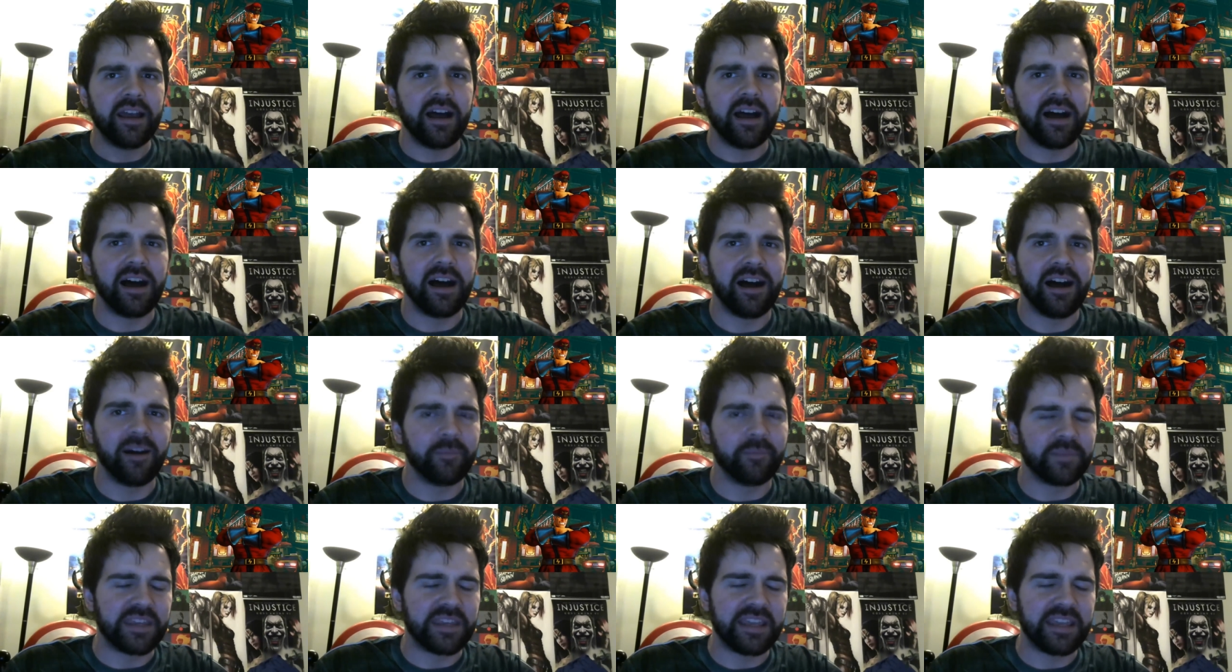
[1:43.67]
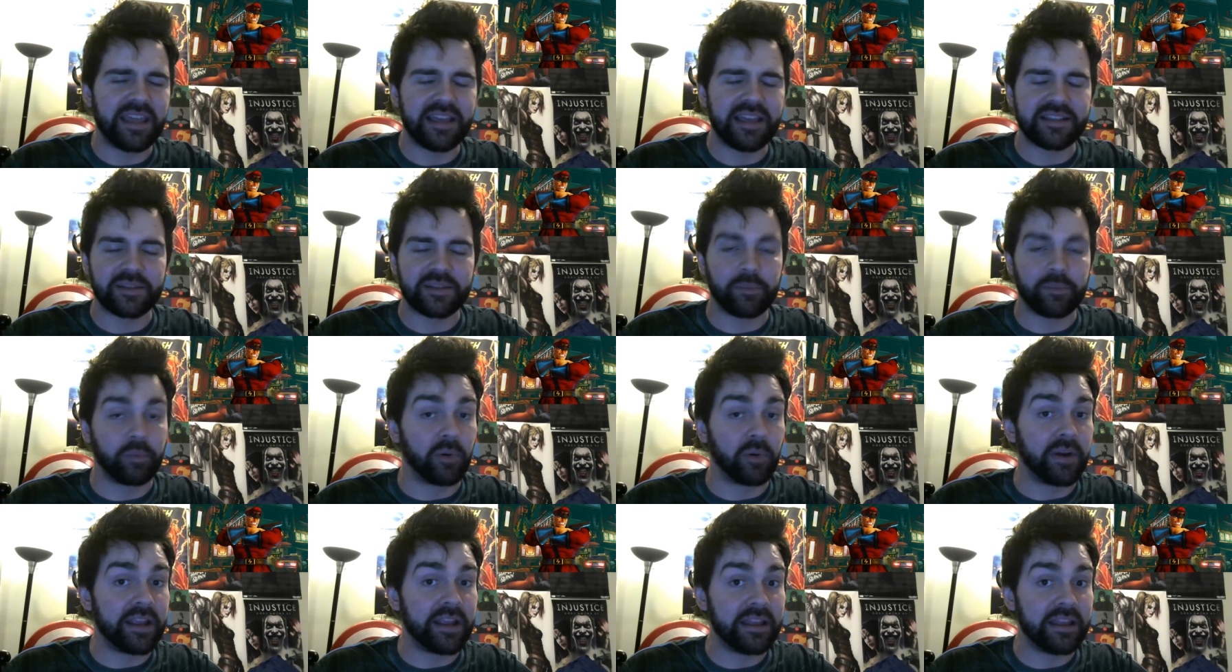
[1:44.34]
Um, he has a
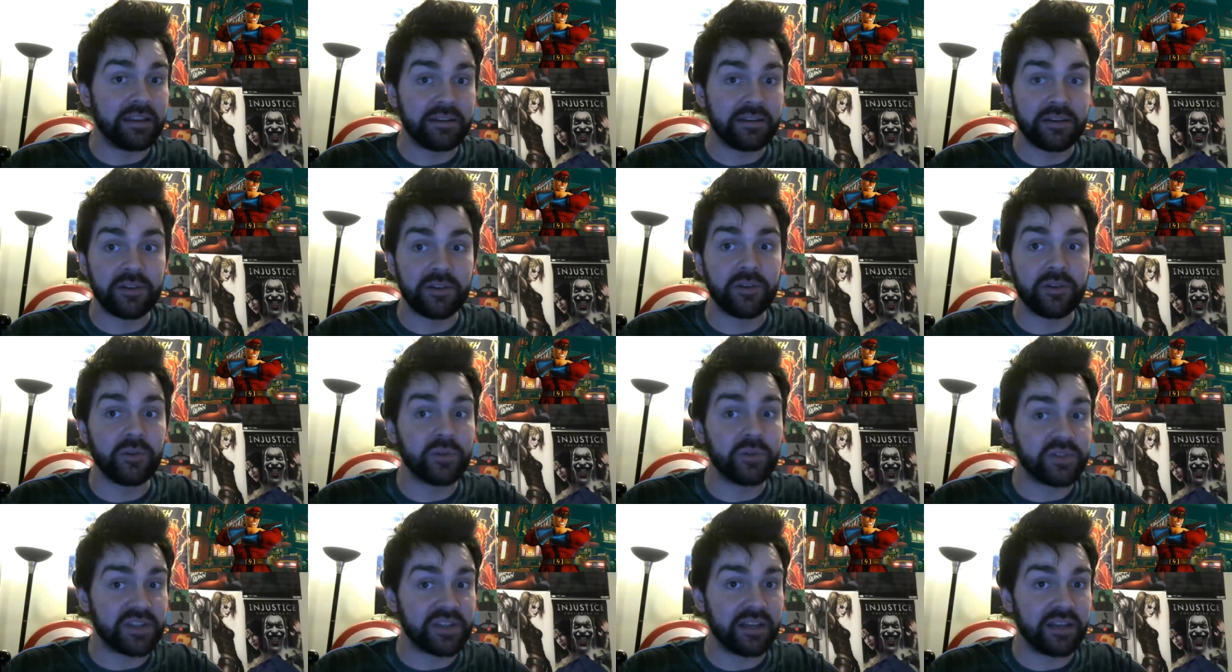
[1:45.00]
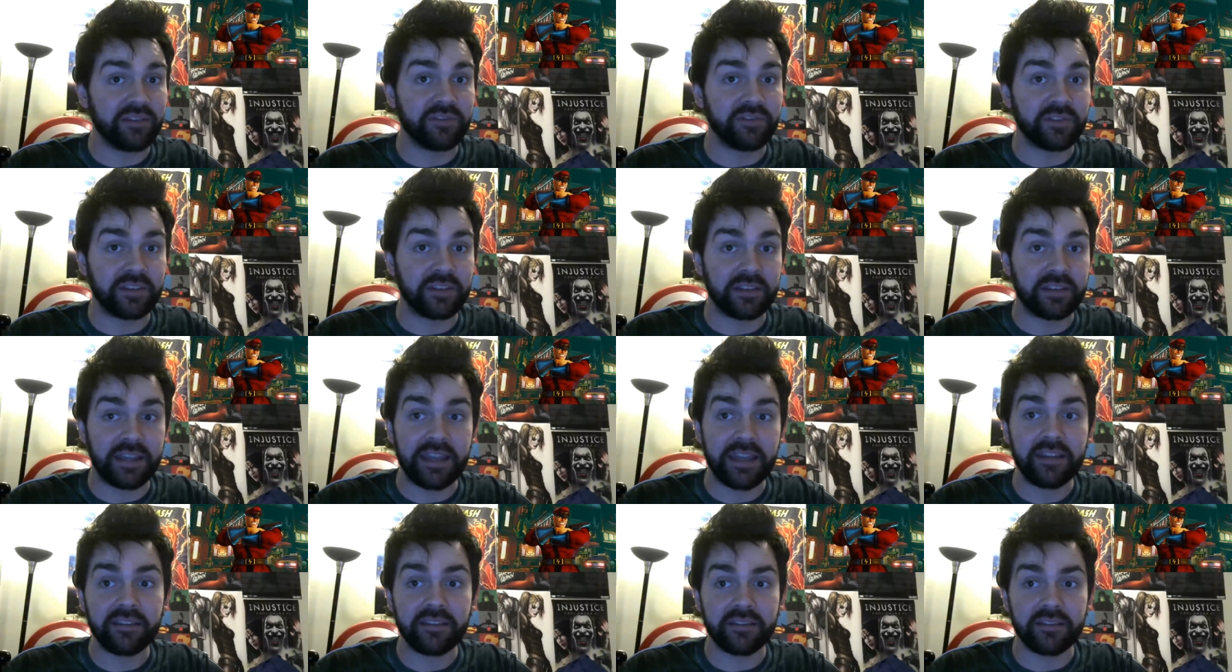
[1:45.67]
brand new set of
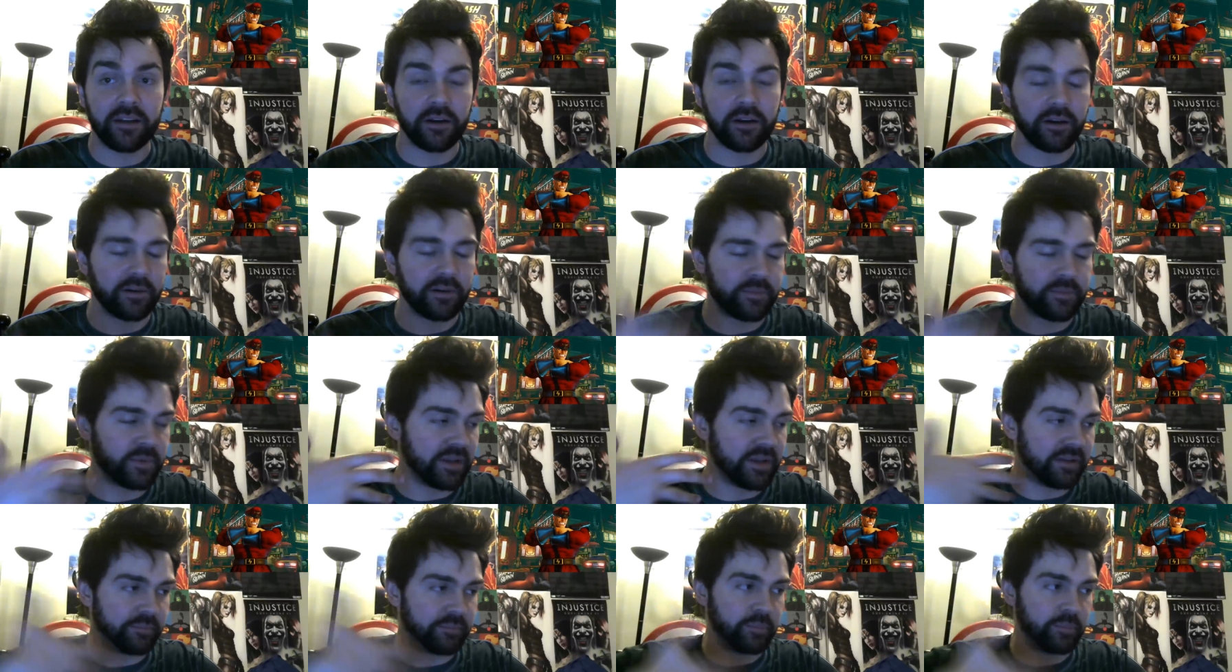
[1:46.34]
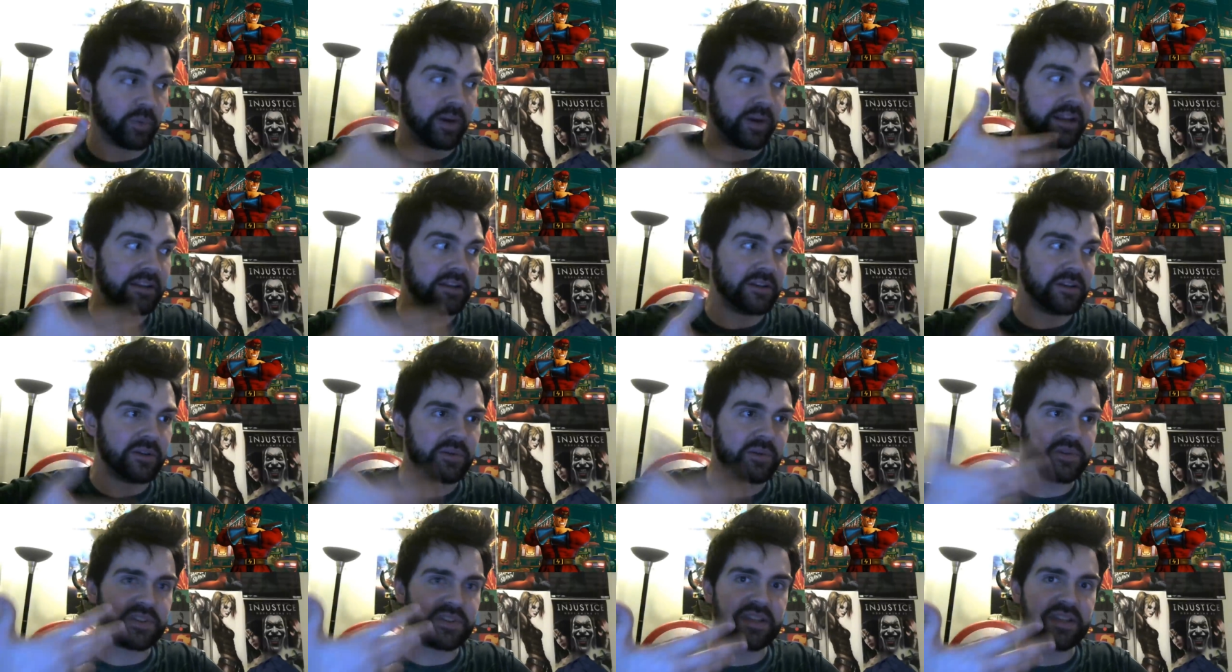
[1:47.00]
kit or a brand
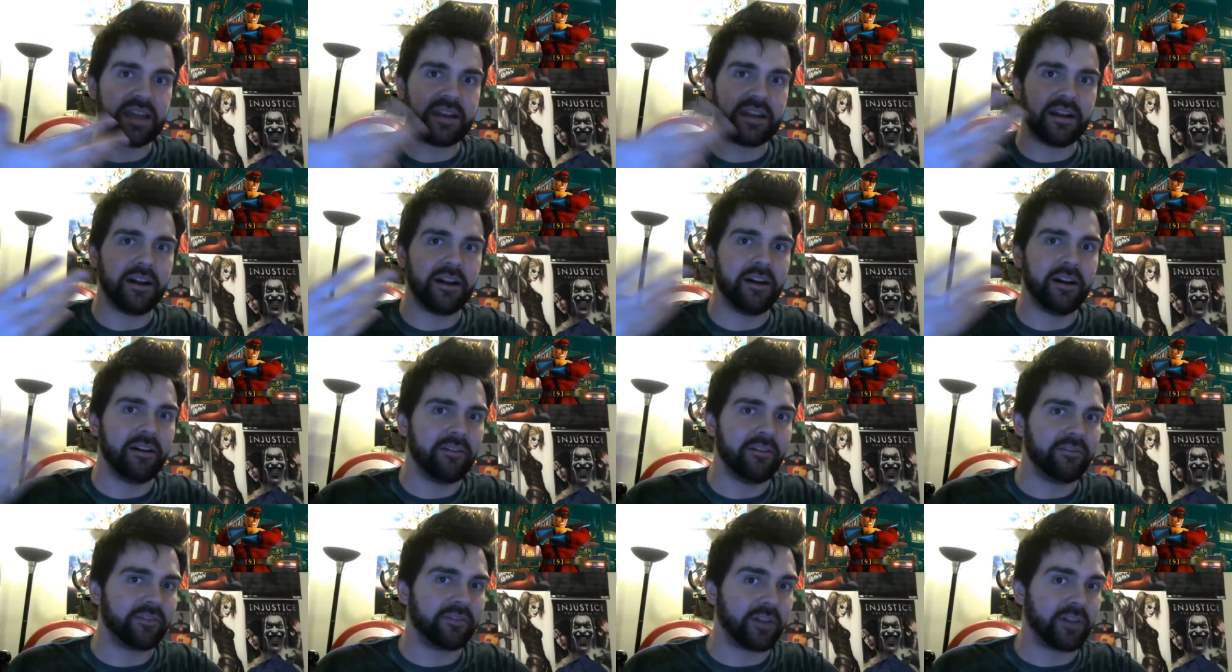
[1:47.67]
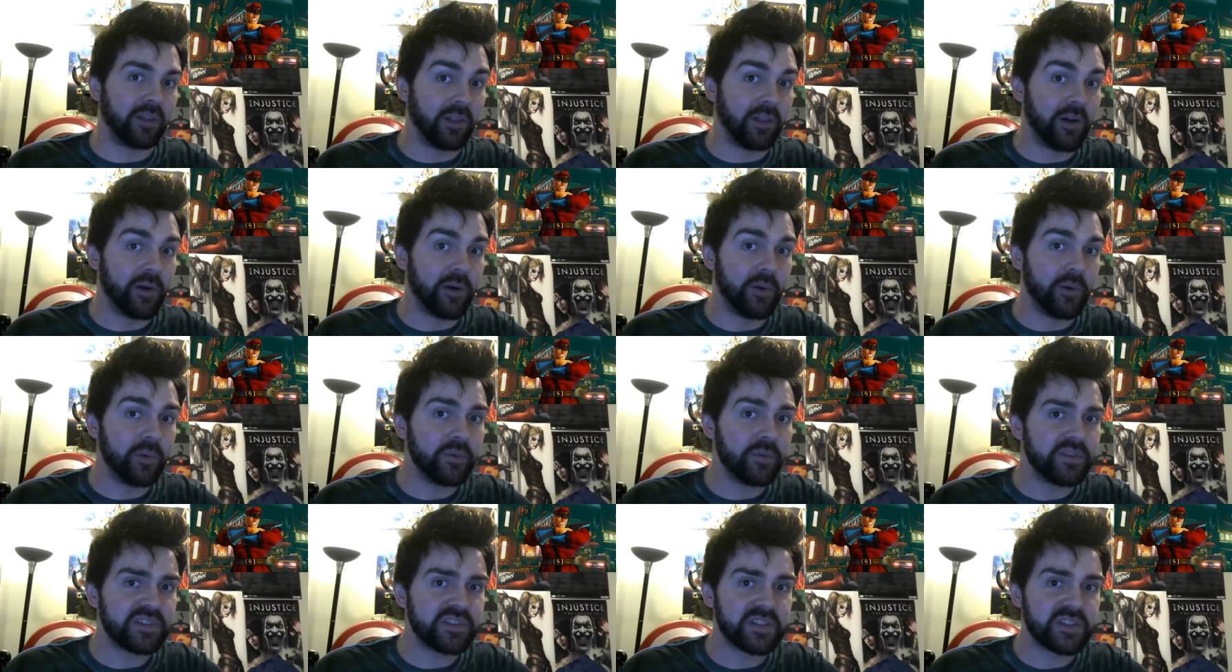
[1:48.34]
new set of
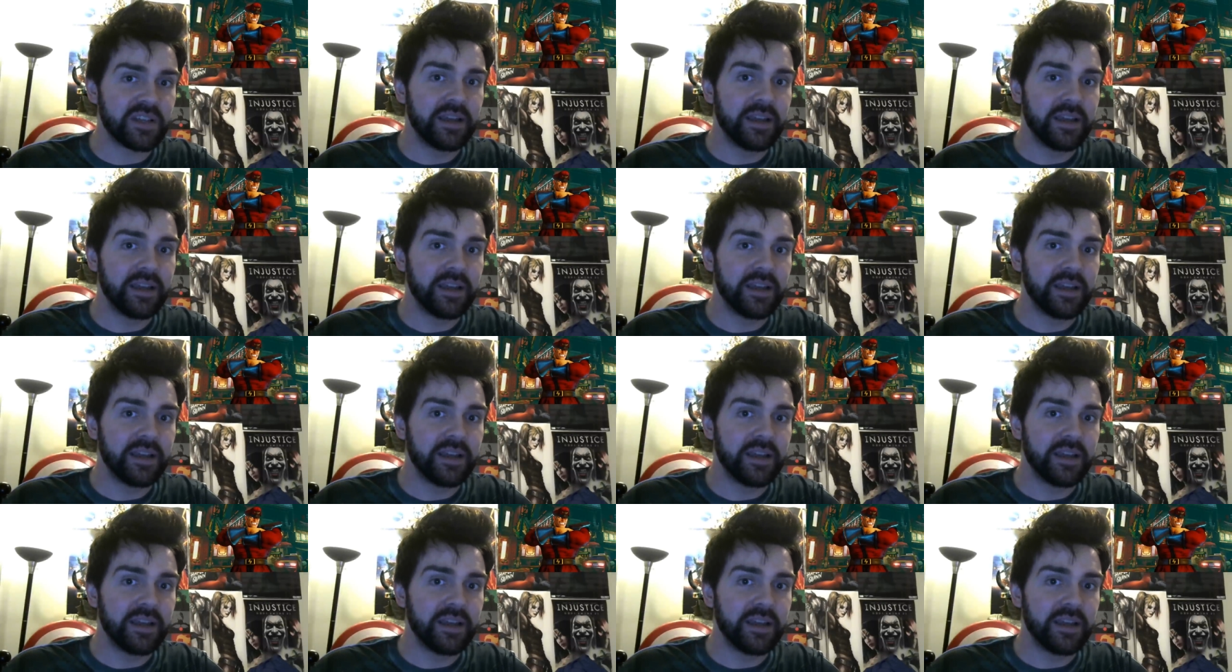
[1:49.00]
clothes.